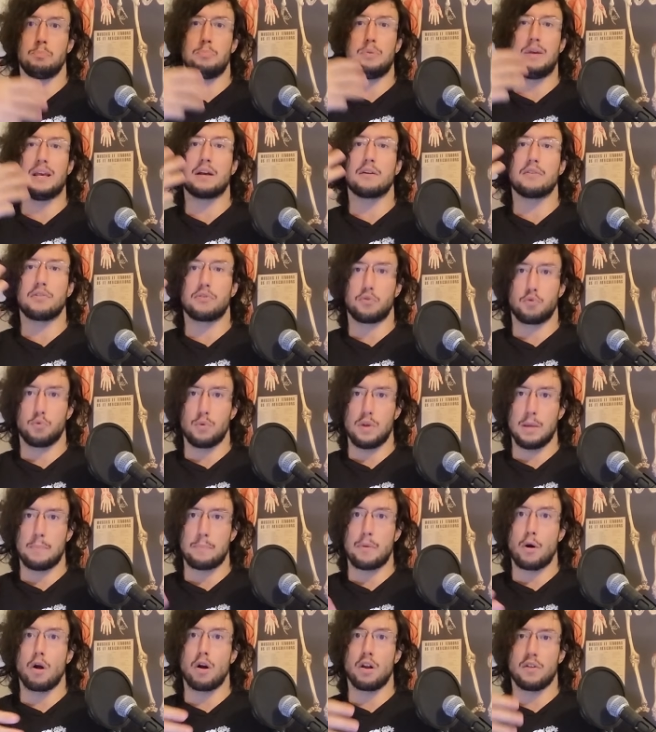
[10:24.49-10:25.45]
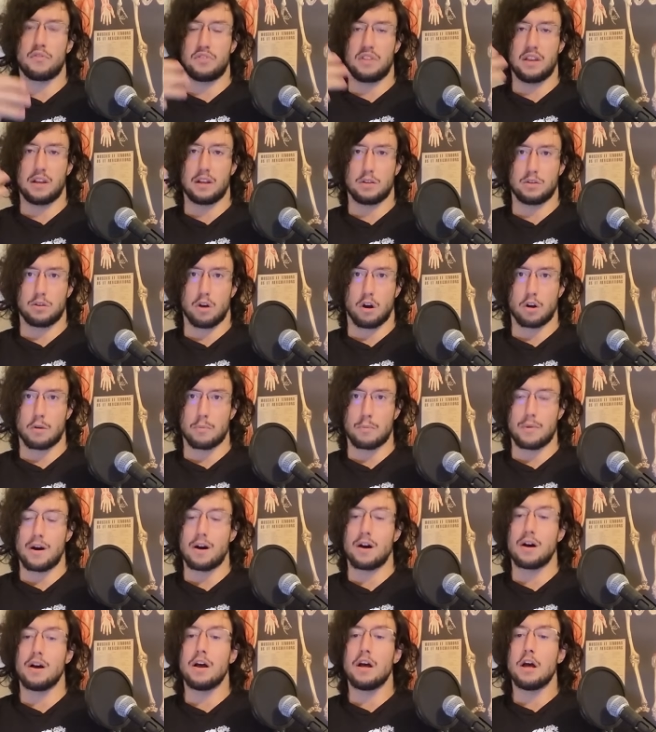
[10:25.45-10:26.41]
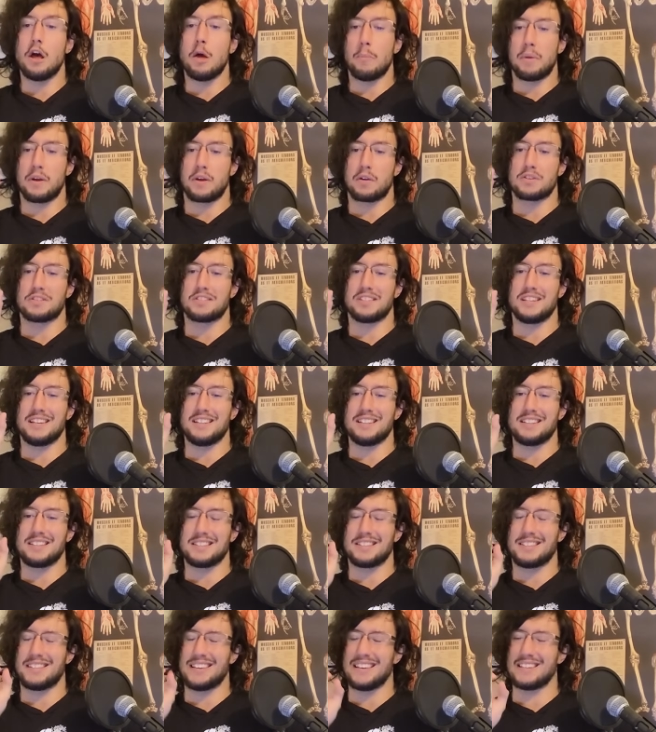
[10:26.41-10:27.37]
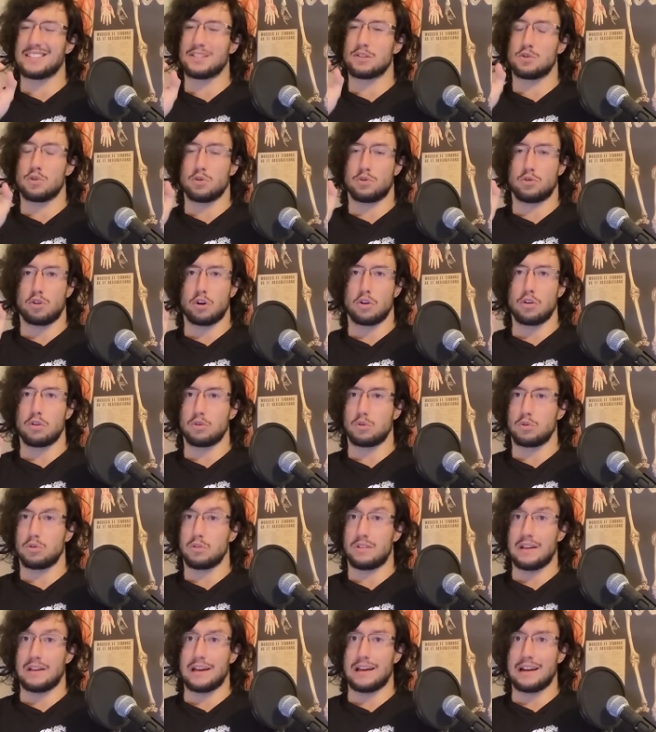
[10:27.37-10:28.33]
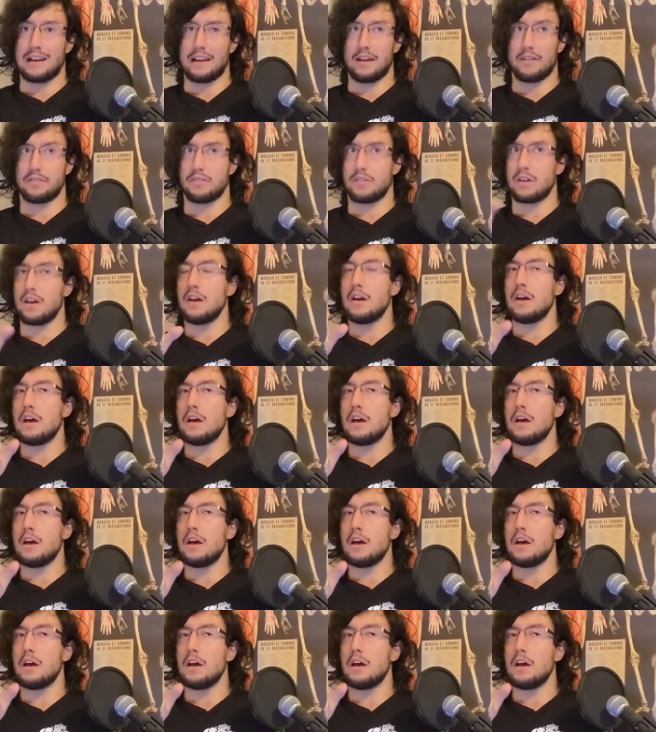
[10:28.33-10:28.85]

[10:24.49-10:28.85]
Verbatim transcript: big three powerlifting dogma because he insists a ton on the deadlift.